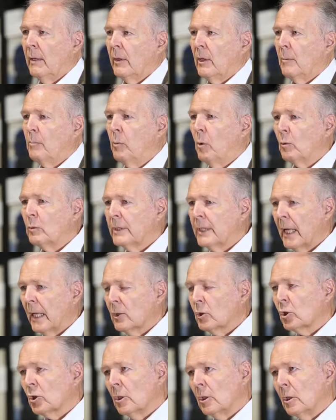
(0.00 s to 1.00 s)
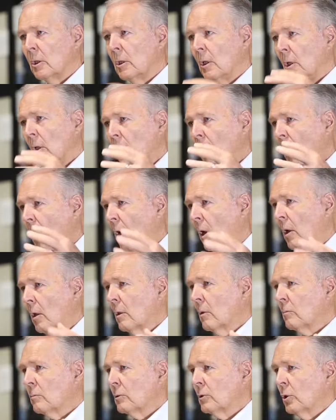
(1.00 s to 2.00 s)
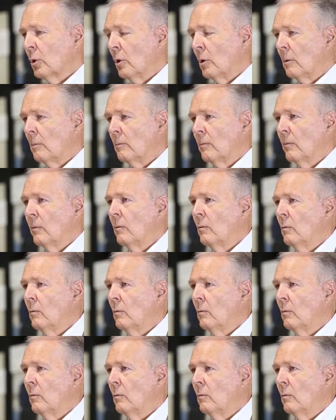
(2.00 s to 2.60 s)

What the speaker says: The potential long term